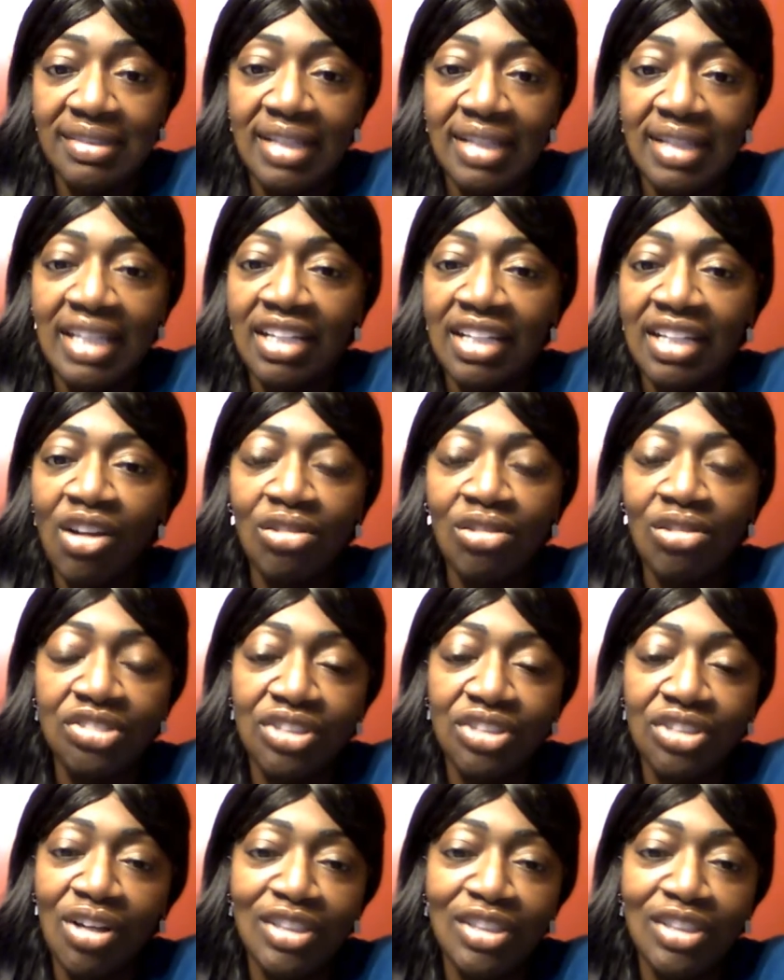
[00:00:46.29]
And it all
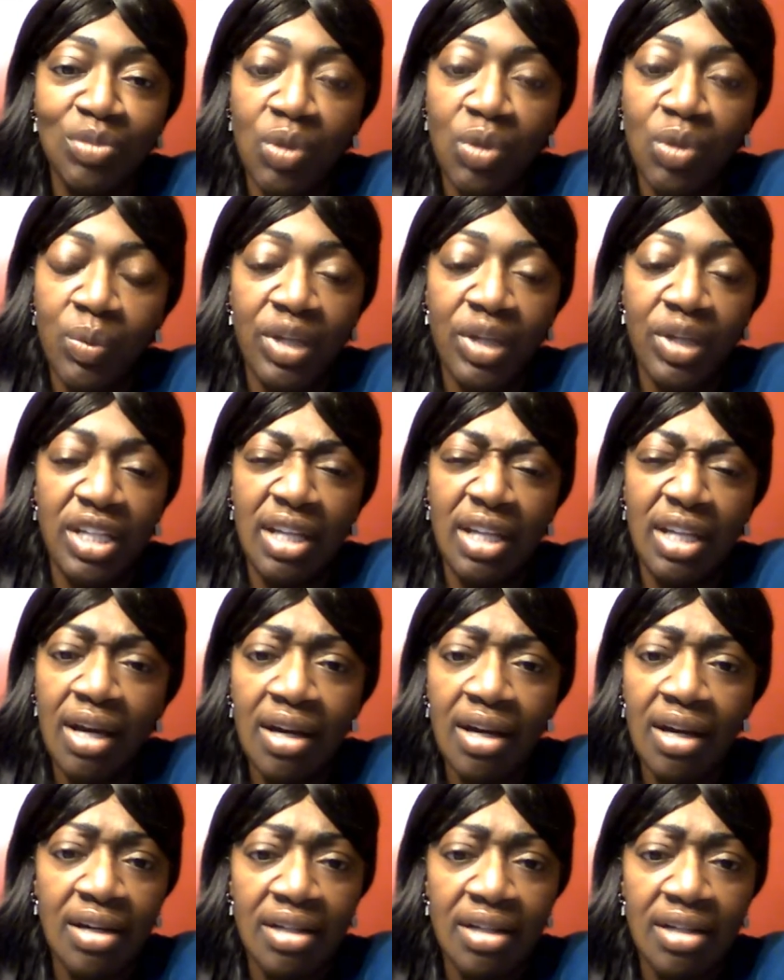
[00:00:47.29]
starts when we're
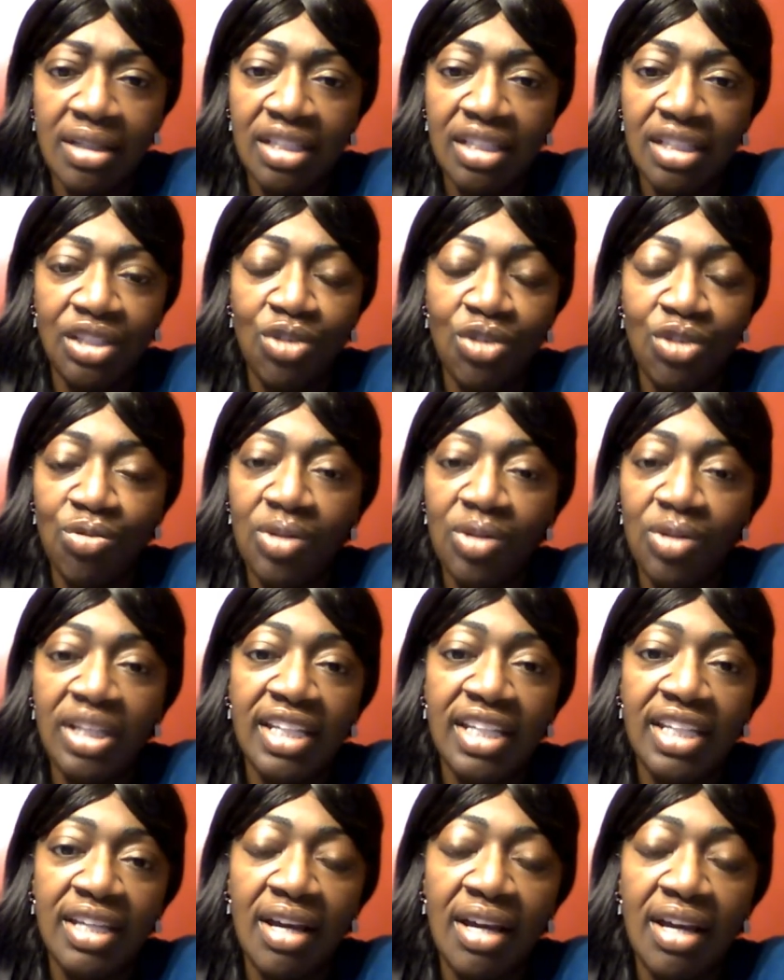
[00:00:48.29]
young, really
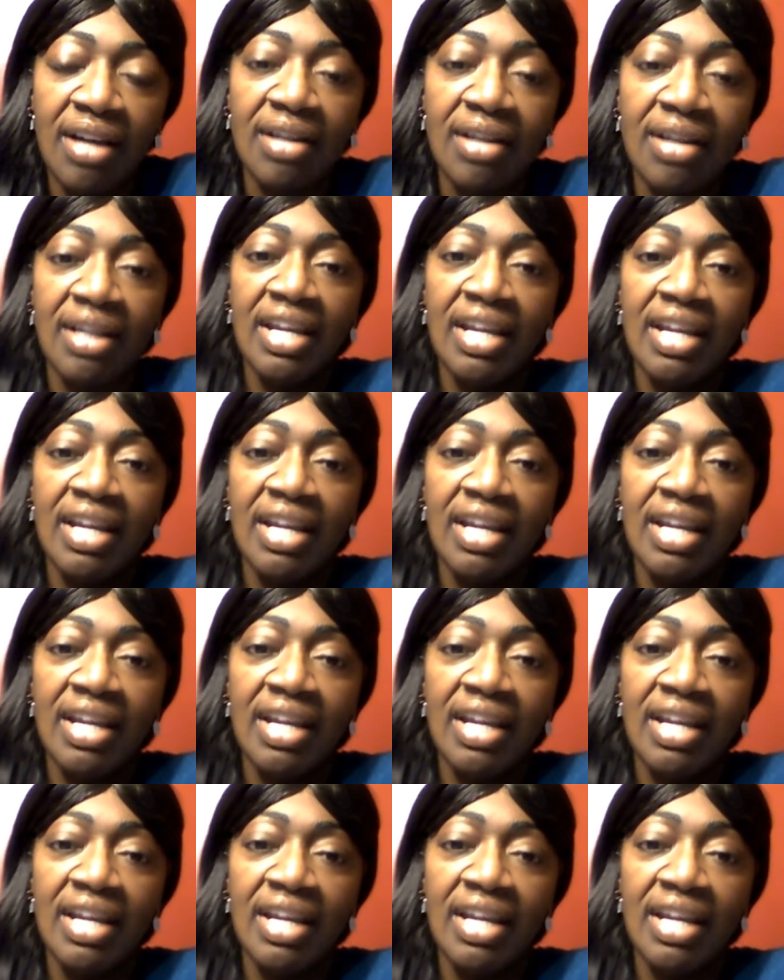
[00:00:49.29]
young,